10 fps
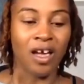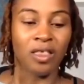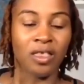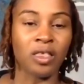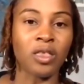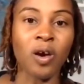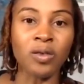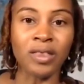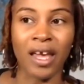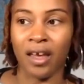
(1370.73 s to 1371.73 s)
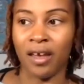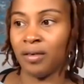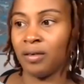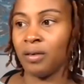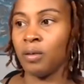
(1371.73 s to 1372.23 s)
The third thing
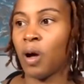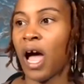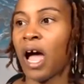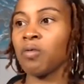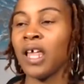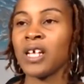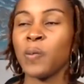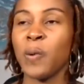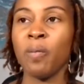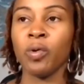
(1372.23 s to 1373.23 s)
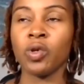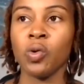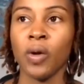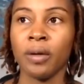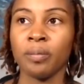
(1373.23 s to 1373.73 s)
I realized people are
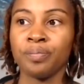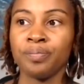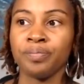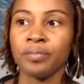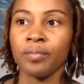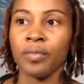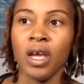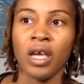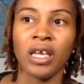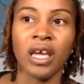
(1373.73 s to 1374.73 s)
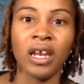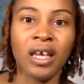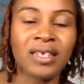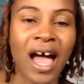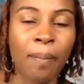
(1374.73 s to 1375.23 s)
doing, getting
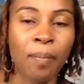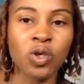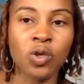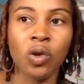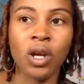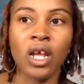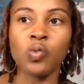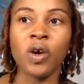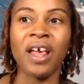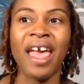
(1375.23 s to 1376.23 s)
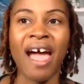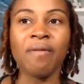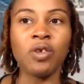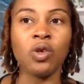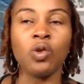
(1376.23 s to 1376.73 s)
into opportunities where they
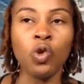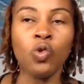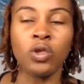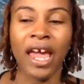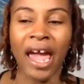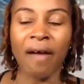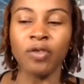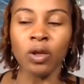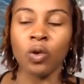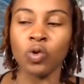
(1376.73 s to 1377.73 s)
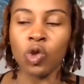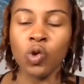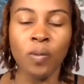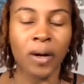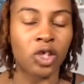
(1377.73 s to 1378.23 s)
have to learn
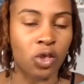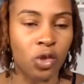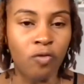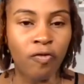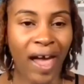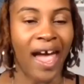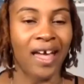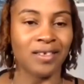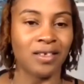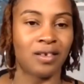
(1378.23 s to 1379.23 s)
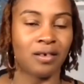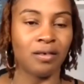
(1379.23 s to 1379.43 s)
too much too fast.